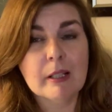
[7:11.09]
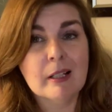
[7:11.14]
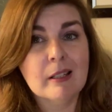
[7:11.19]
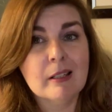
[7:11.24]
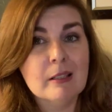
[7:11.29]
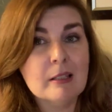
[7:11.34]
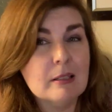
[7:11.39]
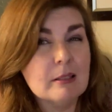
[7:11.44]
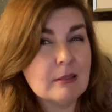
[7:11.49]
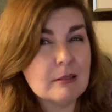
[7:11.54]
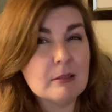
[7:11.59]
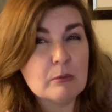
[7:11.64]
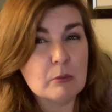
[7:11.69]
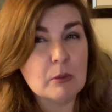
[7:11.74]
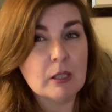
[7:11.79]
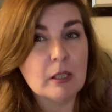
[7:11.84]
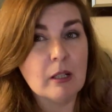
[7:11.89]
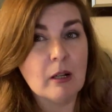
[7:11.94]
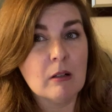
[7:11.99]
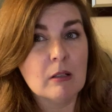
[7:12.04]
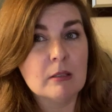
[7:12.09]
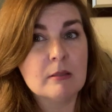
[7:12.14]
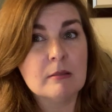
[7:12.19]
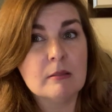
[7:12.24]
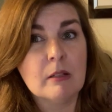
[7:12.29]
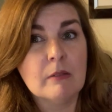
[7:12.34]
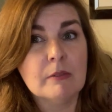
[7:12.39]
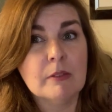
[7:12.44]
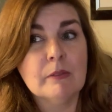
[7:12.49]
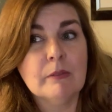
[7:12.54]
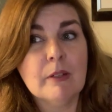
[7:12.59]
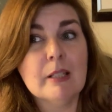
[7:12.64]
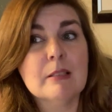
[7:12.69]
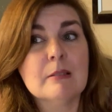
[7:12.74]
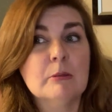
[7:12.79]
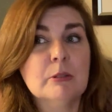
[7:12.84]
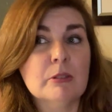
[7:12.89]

And this is really hard stuff to face,